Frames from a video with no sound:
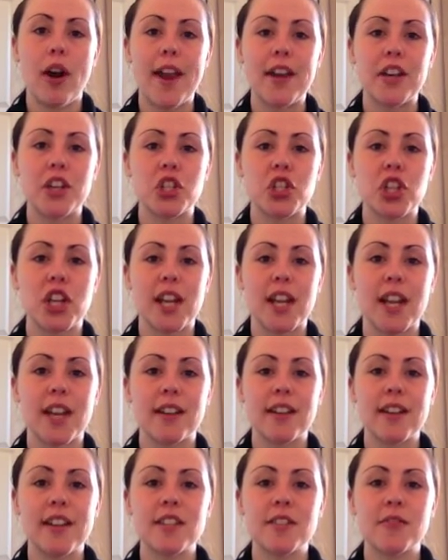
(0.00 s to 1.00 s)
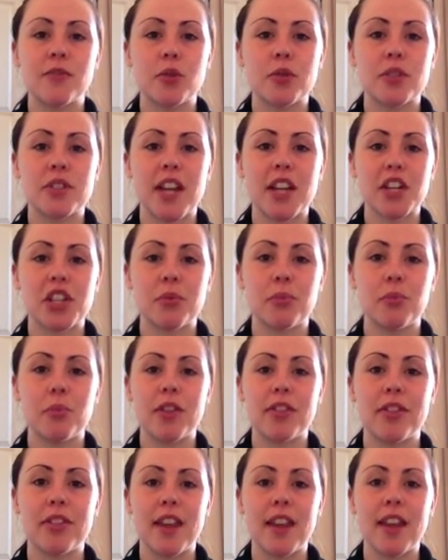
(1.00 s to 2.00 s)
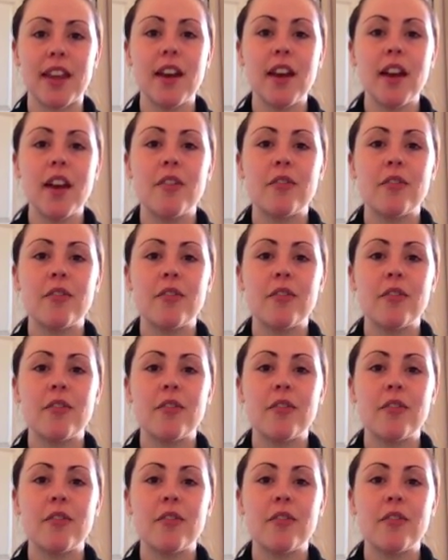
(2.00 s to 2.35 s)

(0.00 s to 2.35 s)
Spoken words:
energy in an interval session with the